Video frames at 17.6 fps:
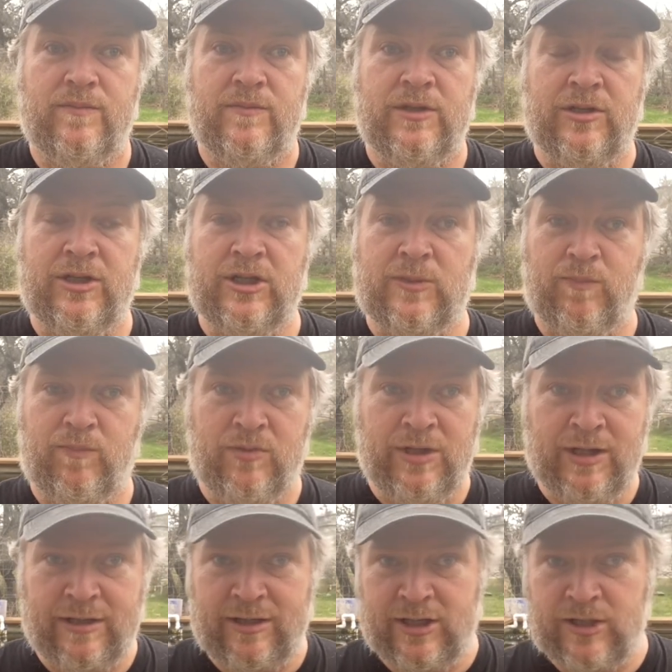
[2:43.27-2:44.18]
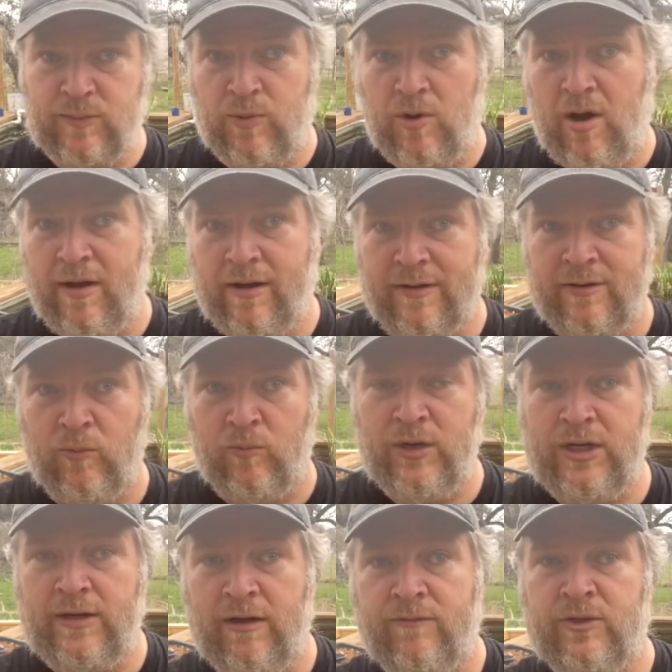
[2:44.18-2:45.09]
That this product that
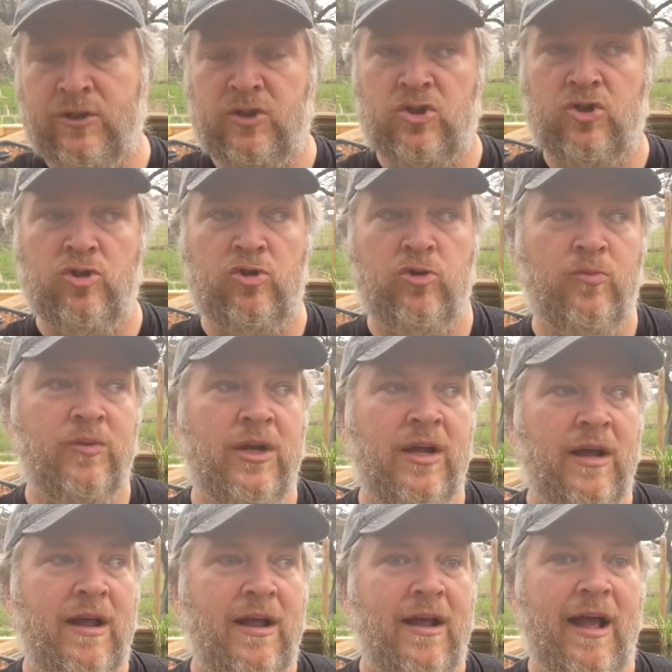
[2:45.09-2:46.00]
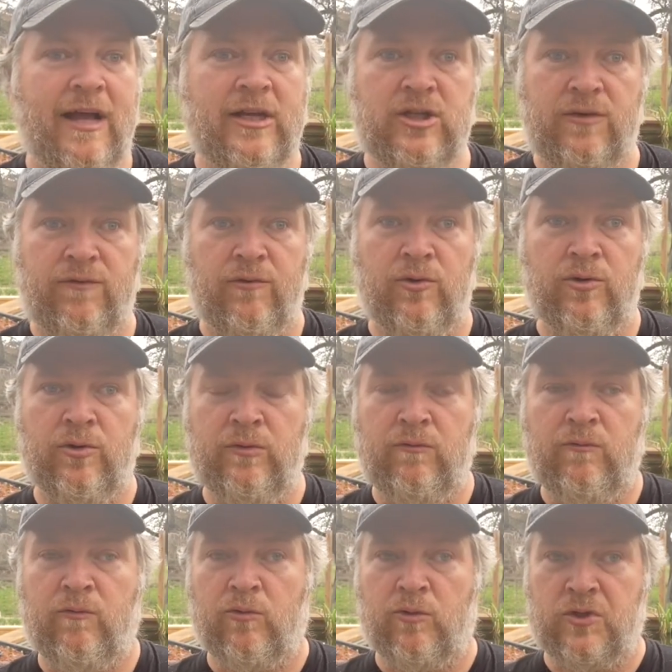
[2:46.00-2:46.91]
we have consumed as food
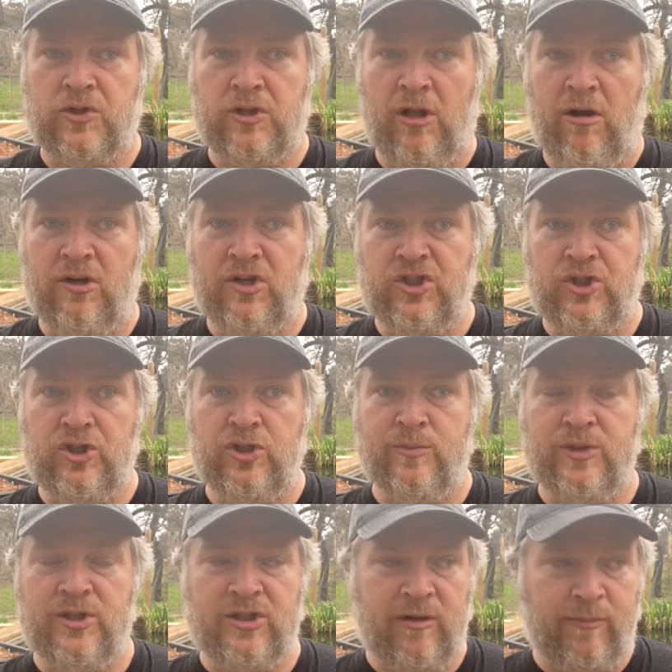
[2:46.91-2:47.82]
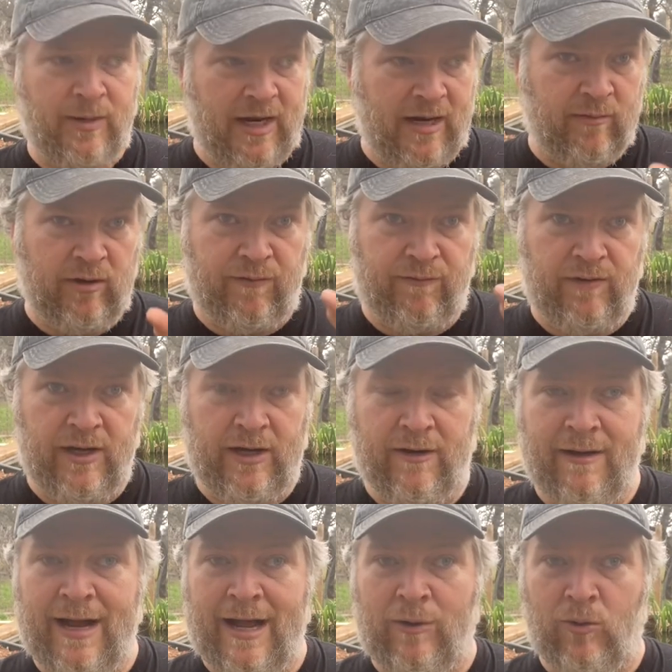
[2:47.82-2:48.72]
for as long as humans have been able to
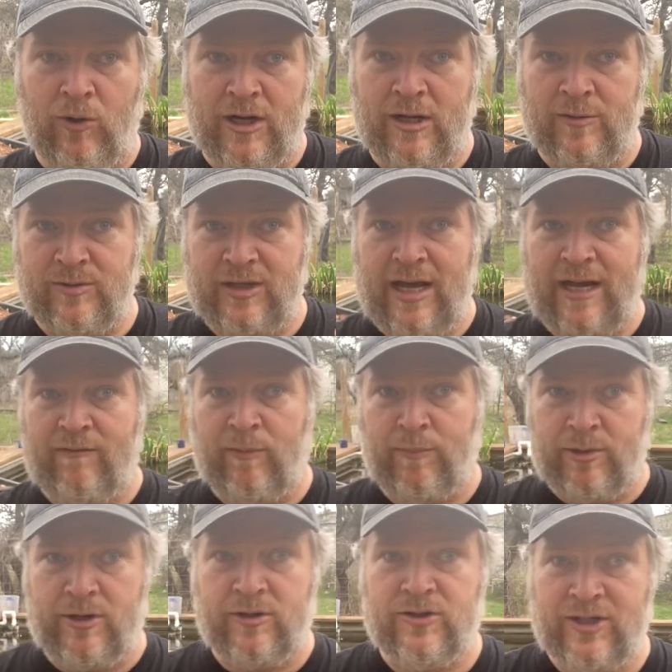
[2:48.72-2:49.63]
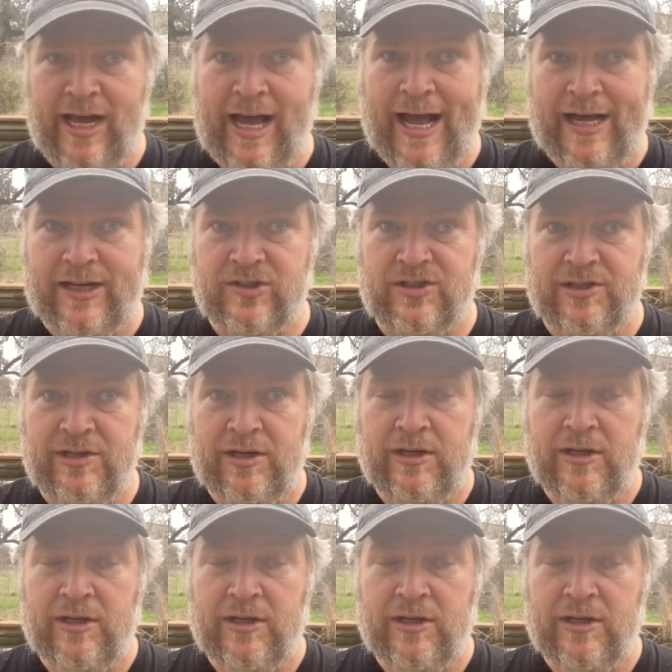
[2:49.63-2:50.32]
figure out what comes out of a bird's ass,